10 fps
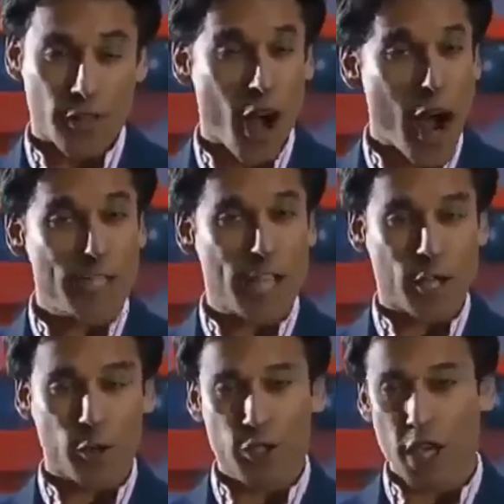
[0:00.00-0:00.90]
and the high
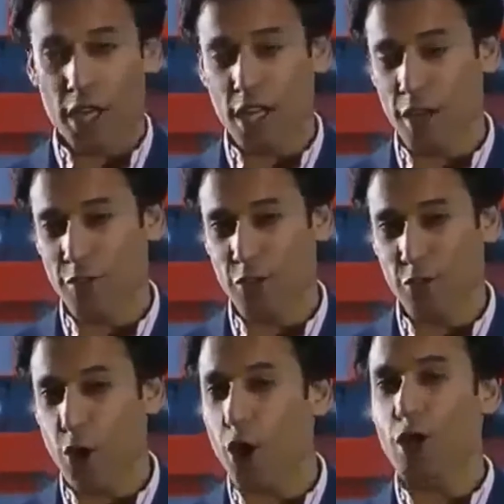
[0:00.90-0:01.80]
tech
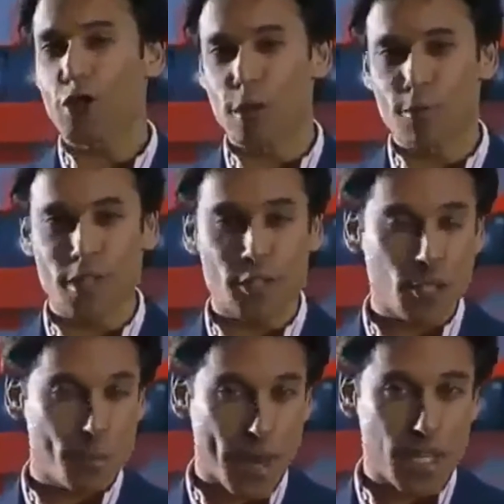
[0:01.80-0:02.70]
alternatives, the rocket ships
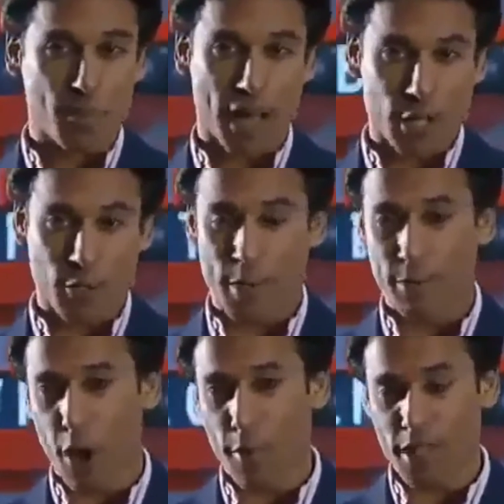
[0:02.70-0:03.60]
and space planes
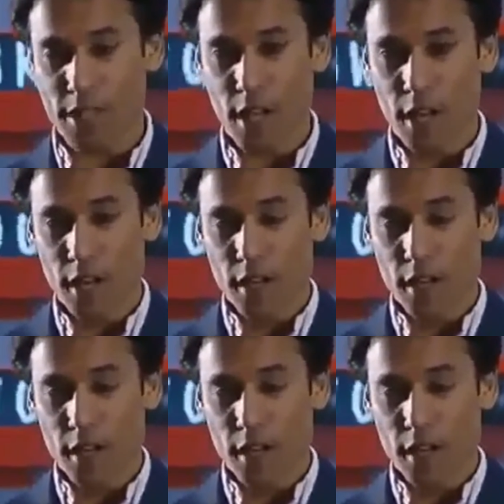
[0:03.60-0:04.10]
we've been promised,